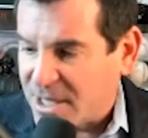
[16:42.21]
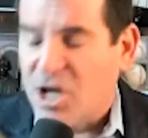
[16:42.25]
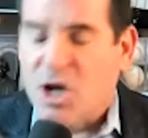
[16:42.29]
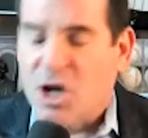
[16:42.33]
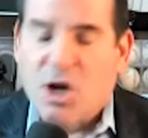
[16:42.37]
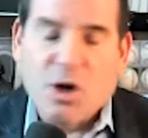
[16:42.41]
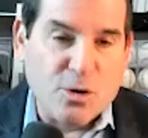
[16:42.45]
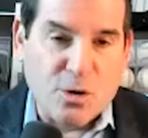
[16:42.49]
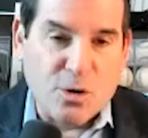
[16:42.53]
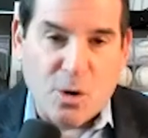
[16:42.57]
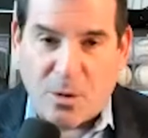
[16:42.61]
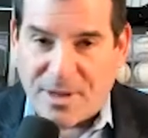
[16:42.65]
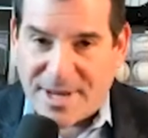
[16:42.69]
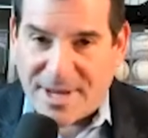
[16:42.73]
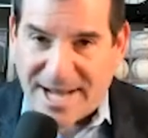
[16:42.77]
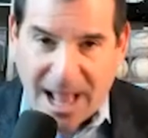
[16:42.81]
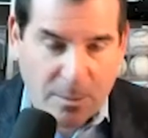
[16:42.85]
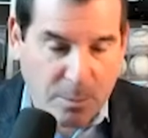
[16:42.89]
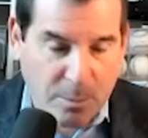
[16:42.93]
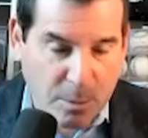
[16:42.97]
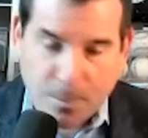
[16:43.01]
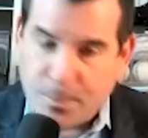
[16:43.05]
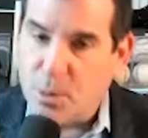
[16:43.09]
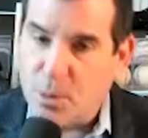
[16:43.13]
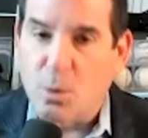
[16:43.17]
You know that
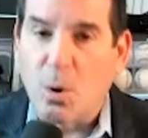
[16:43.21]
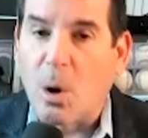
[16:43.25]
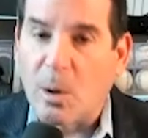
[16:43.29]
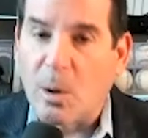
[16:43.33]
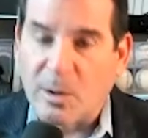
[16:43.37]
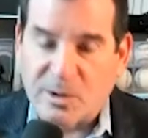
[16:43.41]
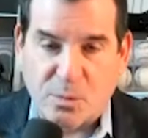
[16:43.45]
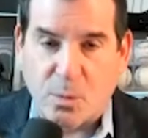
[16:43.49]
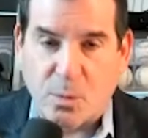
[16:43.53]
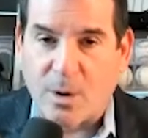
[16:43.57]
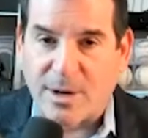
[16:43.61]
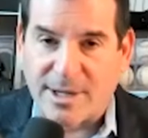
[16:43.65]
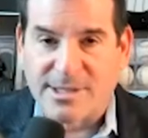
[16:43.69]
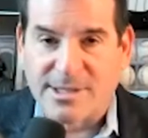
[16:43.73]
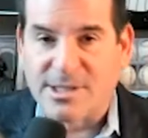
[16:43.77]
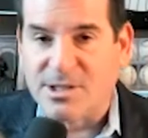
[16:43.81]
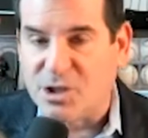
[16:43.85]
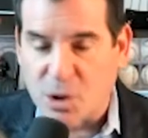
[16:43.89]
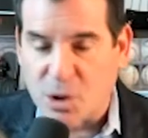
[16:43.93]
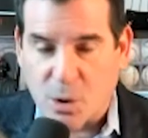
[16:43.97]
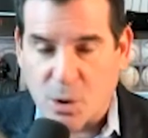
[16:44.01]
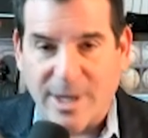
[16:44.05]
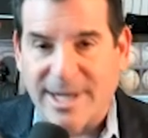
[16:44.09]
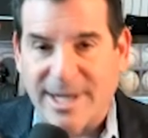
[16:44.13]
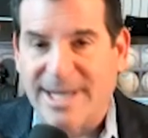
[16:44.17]
Albert Pujols wanted to
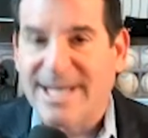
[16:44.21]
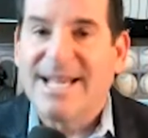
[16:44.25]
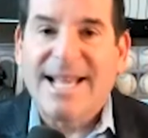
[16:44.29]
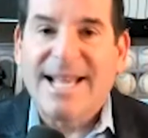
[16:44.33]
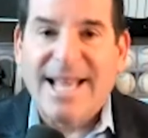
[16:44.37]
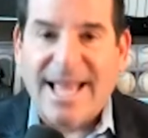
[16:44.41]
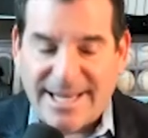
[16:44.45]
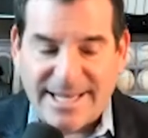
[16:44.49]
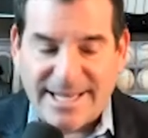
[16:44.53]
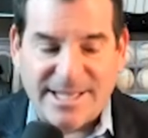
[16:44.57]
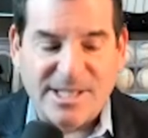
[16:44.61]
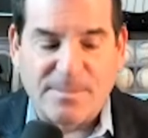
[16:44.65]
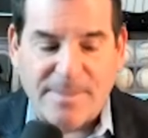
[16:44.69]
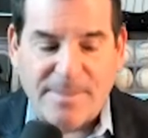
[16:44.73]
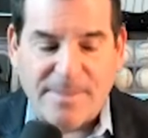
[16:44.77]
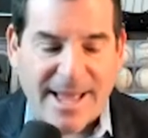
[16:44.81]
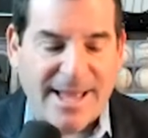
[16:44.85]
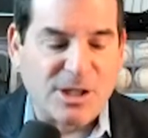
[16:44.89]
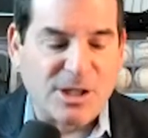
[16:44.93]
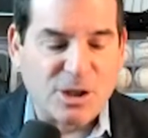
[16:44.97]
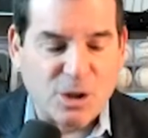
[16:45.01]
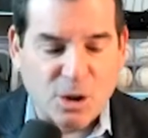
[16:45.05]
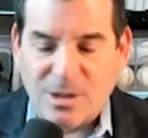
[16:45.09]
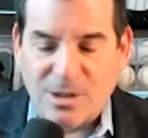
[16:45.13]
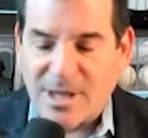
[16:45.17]
do it, and his
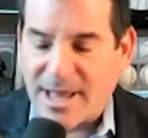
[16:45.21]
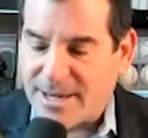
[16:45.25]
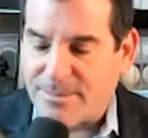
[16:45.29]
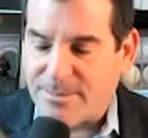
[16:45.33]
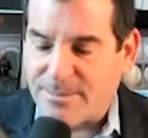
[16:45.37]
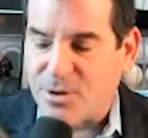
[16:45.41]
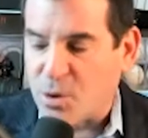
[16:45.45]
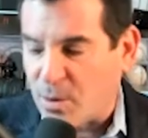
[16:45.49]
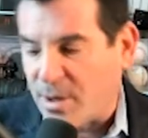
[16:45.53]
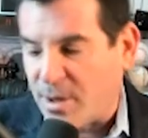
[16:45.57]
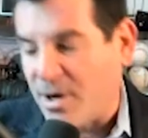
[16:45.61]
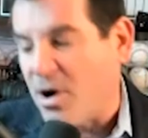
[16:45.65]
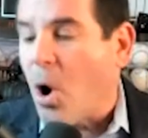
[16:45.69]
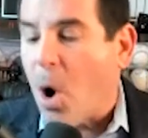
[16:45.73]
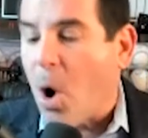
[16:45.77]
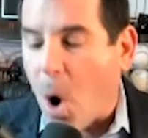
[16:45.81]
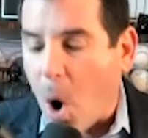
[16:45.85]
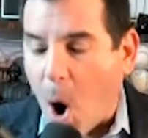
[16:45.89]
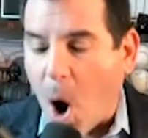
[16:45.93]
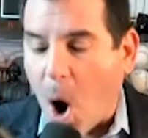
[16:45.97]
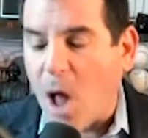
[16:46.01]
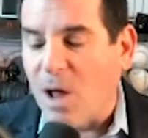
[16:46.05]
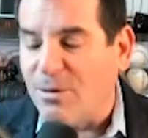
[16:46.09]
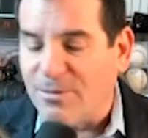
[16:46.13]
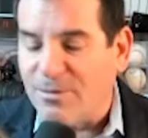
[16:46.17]
manager let him do it.
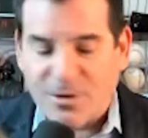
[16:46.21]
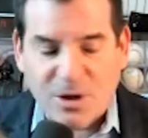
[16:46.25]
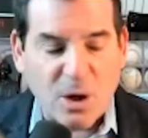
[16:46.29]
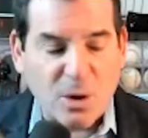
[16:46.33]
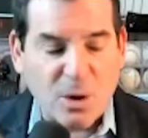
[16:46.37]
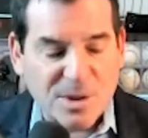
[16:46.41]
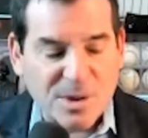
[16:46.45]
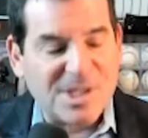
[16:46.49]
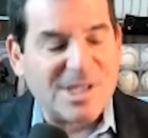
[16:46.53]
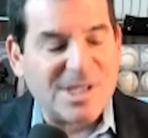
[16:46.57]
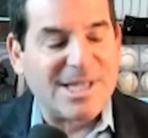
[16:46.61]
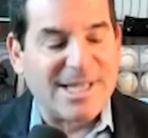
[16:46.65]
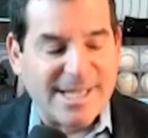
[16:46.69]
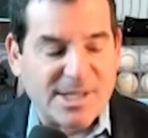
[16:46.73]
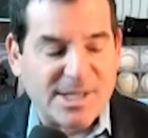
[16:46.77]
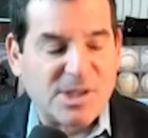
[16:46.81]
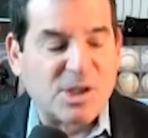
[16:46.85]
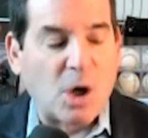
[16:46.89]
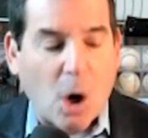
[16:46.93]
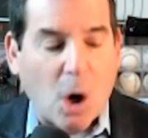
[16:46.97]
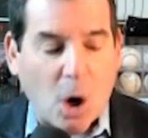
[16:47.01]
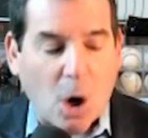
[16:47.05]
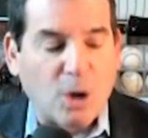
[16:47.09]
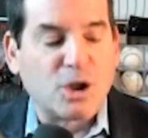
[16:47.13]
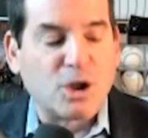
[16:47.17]
All of those things
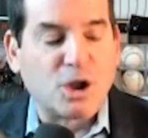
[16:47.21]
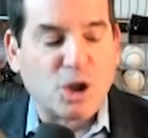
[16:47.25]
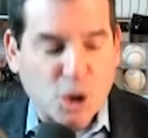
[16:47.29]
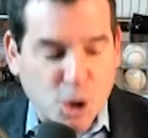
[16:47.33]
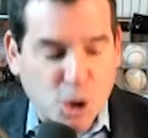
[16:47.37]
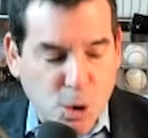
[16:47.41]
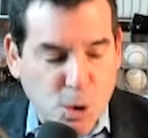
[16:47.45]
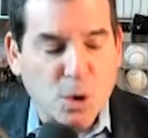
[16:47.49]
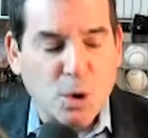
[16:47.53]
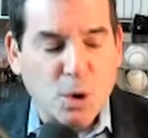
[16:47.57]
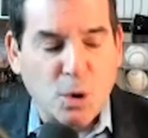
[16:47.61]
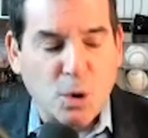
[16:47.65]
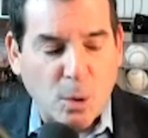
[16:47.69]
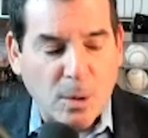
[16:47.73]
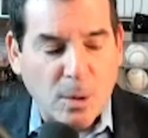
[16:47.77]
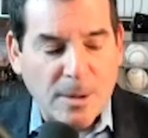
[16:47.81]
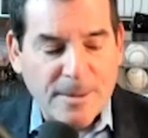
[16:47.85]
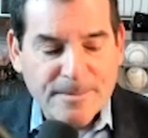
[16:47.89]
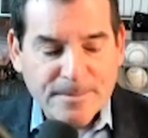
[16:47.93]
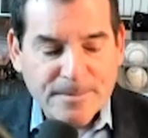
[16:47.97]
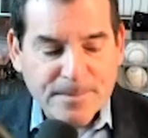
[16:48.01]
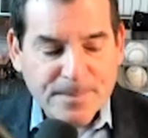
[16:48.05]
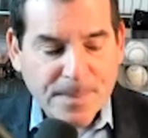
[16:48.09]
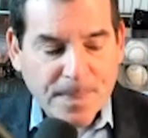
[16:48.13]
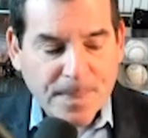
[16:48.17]
are true,
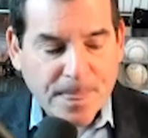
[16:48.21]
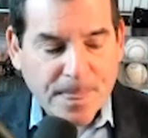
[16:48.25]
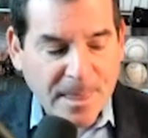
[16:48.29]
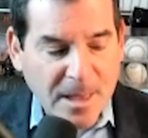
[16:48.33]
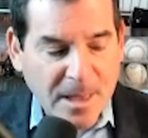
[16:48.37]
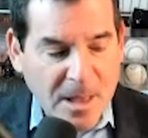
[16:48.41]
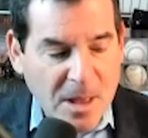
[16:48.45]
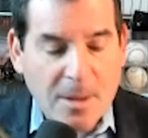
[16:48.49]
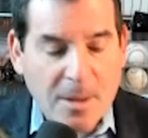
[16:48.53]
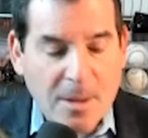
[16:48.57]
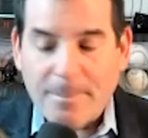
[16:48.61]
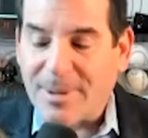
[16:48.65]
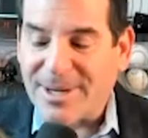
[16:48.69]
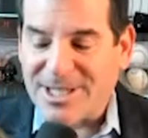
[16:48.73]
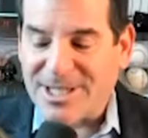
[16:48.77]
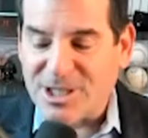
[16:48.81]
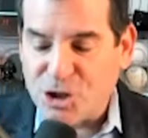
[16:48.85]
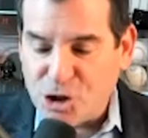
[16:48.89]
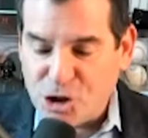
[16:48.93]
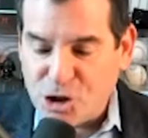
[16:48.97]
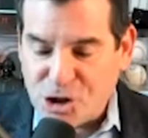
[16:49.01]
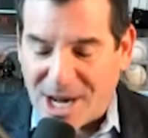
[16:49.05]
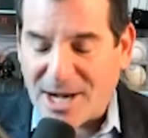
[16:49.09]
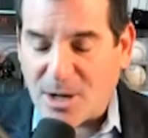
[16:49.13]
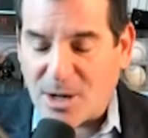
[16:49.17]
but in
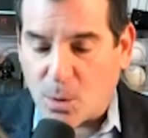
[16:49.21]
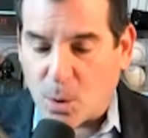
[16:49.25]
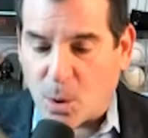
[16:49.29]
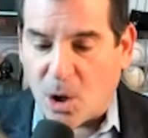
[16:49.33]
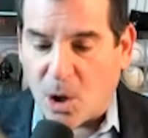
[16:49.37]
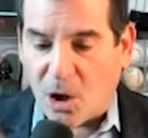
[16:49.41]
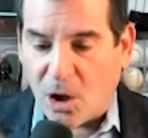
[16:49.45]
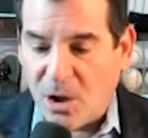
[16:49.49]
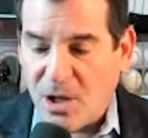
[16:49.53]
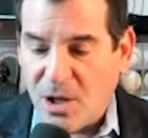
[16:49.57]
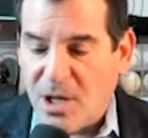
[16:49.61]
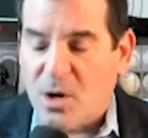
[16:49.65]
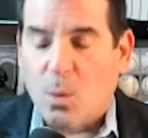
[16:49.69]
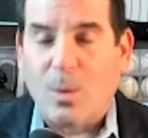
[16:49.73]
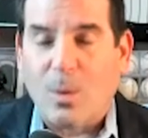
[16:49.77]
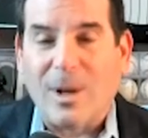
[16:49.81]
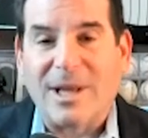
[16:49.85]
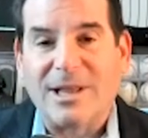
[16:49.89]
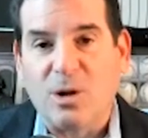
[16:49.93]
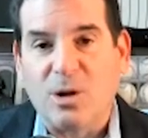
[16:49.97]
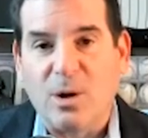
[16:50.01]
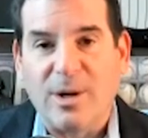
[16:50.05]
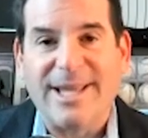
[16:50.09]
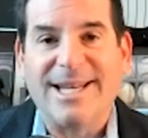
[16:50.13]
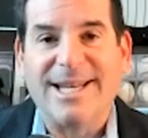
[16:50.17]
general,
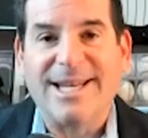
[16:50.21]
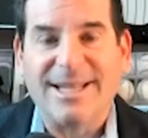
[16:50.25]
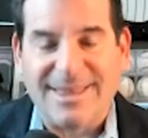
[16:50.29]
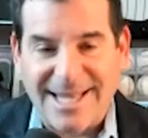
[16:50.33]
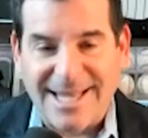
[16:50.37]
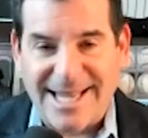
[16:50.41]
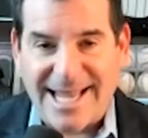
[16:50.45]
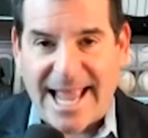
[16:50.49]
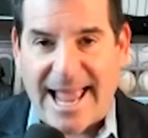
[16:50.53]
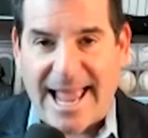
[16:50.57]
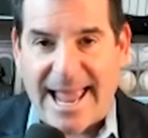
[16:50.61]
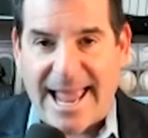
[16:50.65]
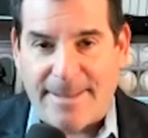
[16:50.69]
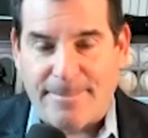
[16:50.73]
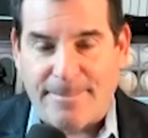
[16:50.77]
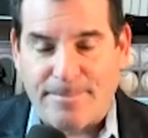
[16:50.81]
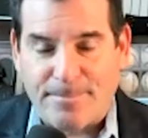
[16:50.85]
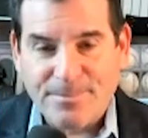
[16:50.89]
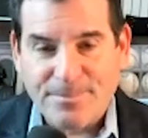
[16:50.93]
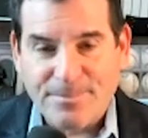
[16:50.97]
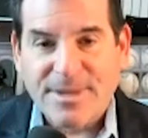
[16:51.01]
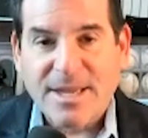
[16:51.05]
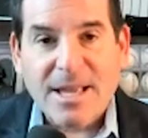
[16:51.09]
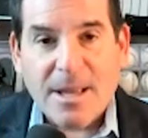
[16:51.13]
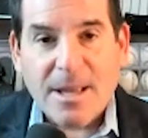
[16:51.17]
when looking at the game,
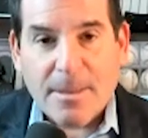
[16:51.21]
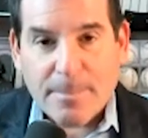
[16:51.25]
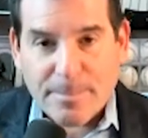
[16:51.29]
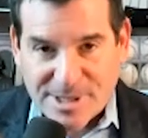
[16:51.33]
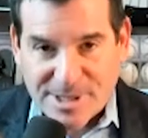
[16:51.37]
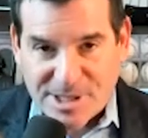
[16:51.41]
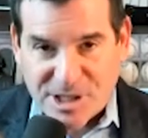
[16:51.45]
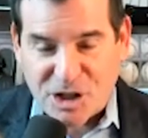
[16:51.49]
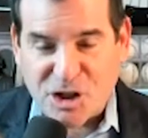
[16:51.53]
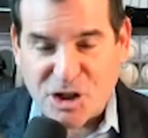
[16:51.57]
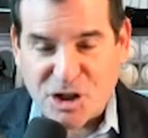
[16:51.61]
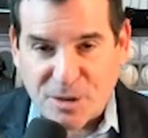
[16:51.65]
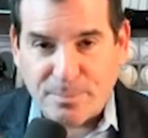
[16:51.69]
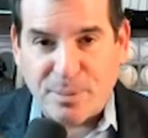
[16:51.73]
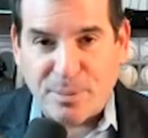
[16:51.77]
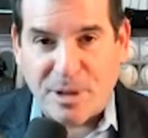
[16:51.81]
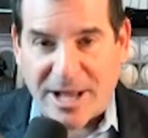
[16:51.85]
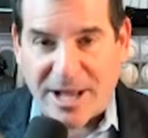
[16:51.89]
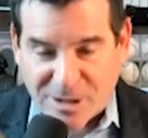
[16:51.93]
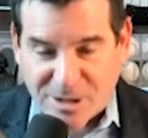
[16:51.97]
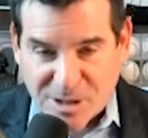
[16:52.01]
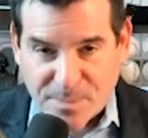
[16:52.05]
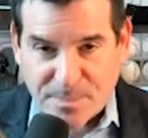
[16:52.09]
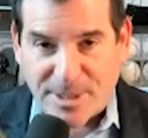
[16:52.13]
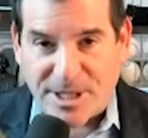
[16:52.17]
position
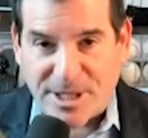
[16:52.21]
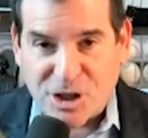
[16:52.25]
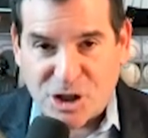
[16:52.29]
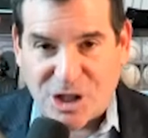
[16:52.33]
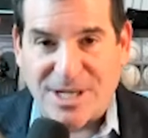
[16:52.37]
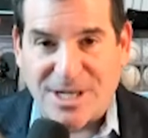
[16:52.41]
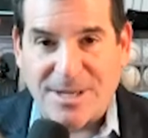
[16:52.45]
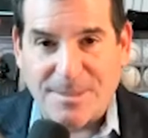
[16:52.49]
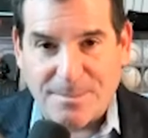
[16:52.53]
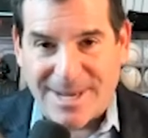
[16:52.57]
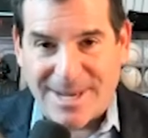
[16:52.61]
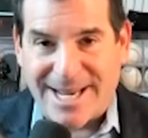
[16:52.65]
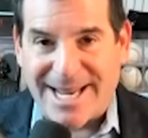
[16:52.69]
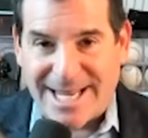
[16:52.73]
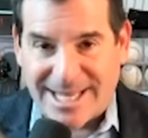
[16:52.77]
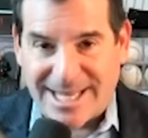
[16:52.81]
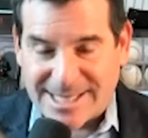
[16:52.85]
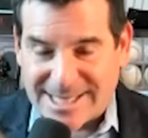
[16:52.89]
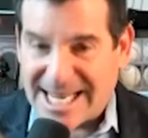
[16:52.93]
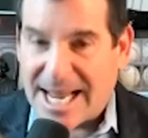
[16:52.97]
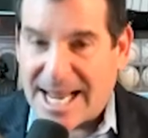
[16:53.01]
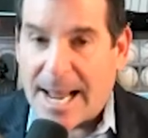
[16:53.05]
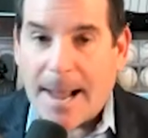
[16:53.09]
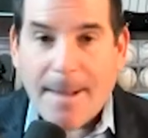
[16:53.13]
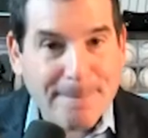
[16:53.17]
players pitching
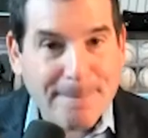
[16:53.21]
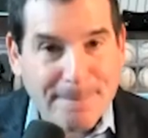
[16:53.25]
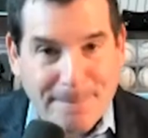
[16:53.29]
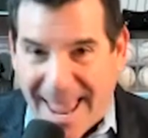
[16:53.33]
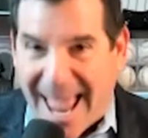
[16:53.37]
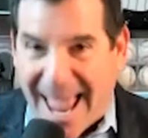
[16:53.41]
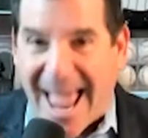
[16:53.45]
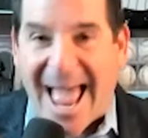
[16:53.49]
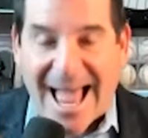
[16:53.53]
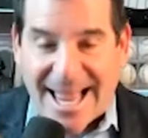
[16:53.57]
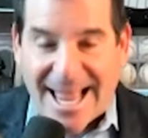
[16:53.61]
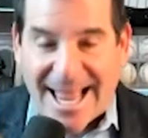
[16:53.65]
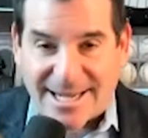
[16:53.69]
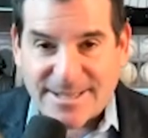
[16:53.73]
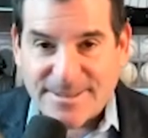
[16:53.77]
means bad.